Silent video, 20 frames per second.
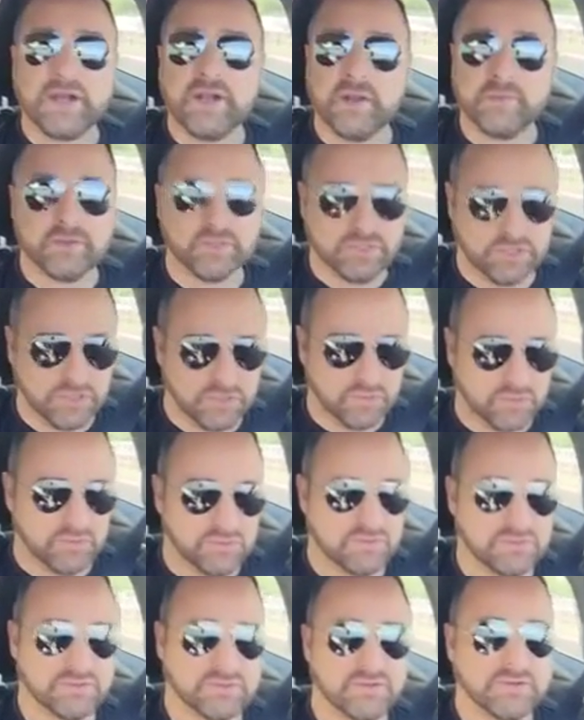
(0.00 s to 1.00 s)
Number two,
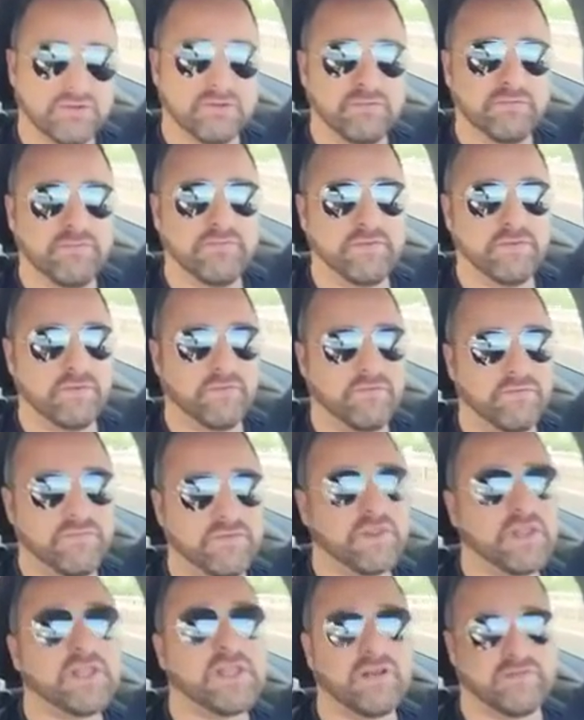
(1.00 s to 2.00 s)

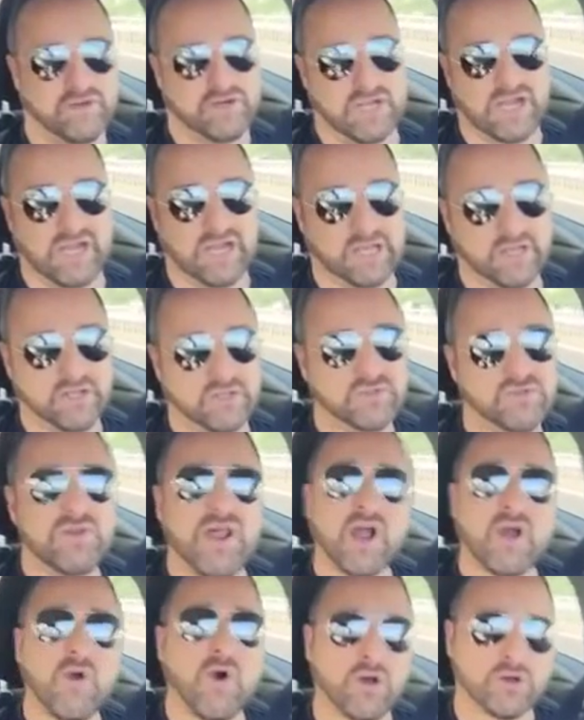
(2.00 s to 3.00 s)
for the love of God, do
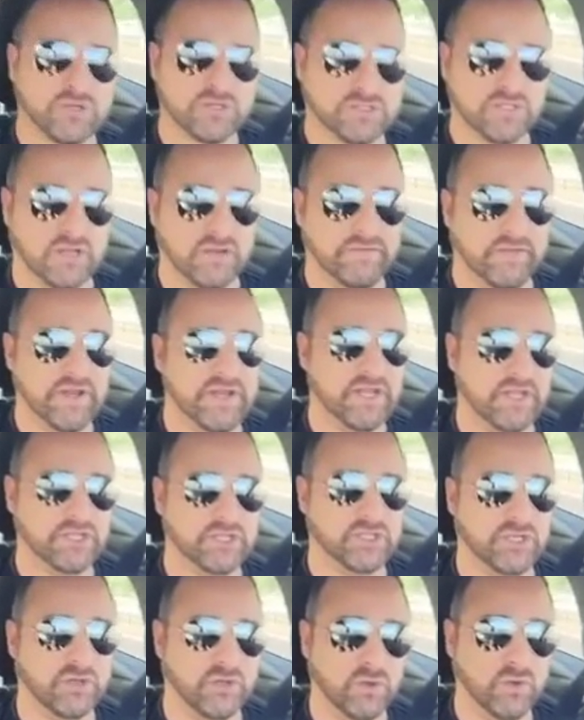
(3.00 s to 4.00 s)
not call yourself a
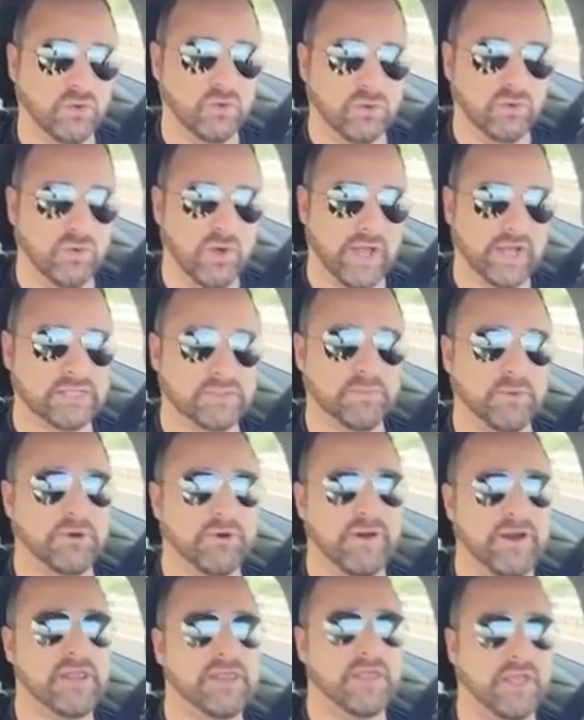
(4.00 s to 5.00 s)
ninja, guru,
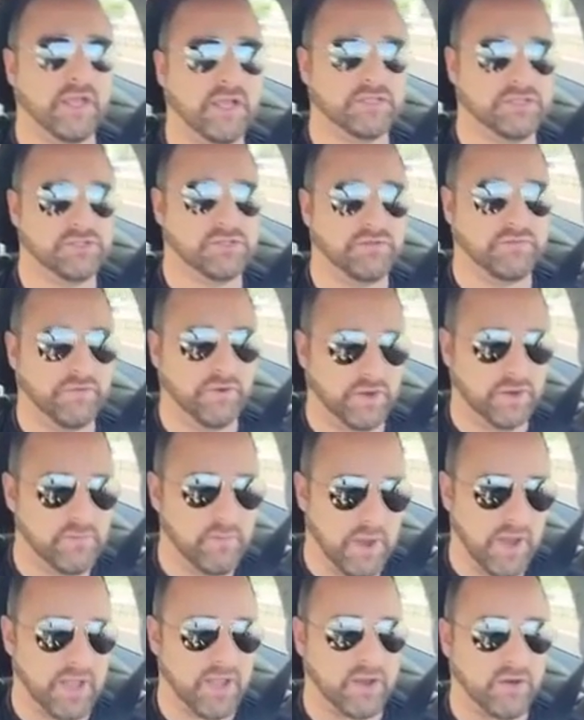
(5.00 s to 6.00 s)
expert, or anything else in your
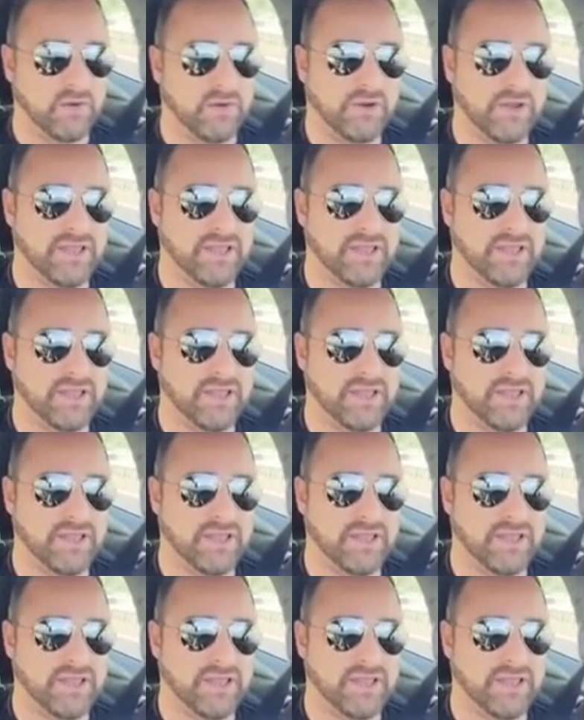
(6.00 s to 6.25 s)
freaking bio.